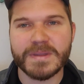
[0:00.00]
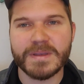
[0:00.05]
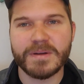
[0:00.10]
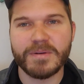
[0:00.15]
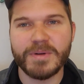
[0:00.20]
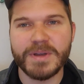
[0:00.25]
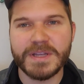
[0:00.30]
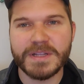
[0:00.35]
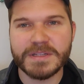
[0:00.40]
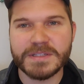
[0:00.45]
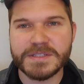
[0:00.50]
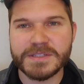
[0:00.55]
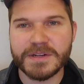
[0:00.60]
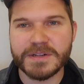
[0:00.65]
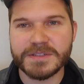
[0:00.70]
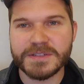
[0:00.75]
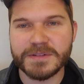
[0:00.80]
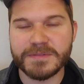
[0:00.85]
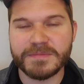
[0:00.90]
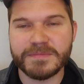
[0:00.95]
we can
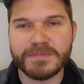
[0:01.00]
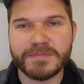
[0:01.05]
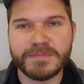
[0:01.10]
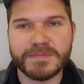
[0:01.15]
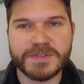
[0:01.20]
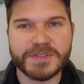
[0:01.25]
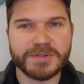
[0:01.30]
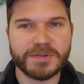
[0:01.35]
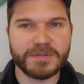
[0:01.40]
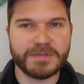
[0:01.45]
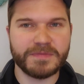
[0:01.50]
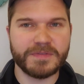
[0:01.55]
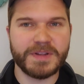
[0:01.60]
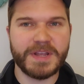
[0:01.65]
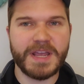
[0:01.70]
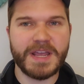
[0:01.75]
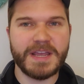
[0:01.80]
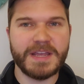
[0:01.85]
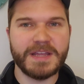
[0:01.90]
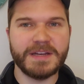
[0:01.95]
start to sort of
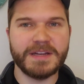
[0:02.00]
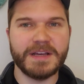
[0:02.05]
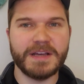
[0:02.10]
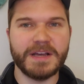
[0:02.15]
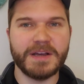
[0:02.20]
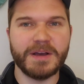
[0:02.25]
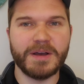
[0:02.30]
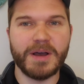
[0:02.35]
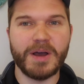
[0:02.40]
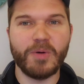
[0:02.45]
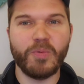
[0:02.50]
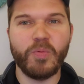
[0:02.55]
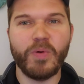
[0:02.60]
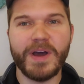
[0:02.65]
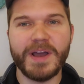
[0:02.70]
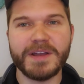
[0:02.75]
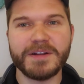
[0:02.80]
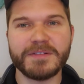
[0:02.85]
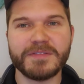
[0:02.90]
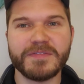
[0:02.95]
gain a
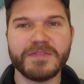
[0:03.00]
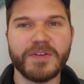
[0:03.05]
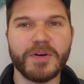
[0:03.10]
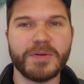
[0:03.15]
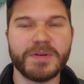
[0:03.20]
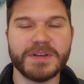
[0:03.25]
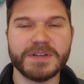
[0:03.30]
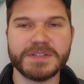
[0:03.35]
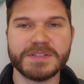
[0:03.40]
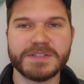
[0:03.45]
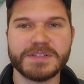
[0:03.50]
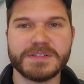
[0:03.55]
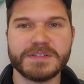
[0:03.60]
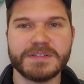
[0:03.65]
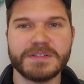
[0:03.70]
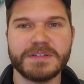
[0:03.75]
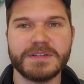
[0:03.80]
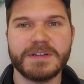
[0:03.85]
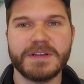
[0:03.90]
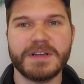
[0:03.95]
wider focus,
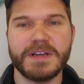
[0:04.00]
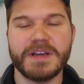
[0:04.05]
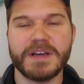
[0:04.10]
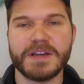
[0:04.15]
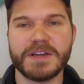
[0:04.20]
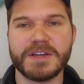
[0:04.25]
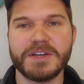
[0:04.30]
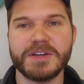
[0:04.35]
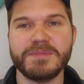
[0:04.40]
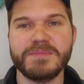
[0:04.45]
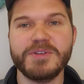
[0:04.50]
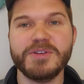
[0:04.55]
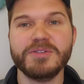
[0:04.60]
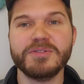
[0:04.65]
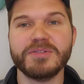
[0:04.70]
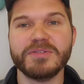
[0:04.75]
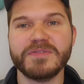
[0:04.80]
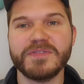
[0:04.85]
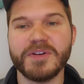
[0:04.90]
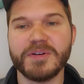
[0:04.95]
a
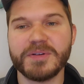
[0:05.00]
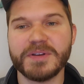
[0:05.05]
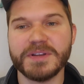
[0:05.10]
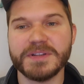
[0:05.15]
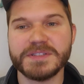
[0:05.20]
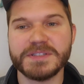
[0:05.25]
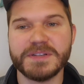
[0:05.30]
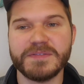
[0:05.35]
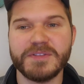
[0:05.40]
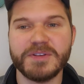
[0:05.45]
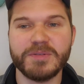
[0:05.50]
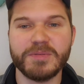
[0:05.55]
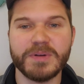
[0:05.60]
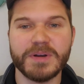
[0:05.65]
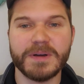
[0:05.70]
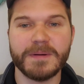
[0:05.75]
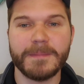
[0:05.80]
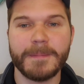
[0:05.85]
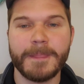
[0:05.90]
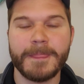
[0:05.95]
communal focus, if you
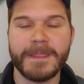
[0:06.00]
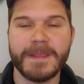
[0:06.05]
will.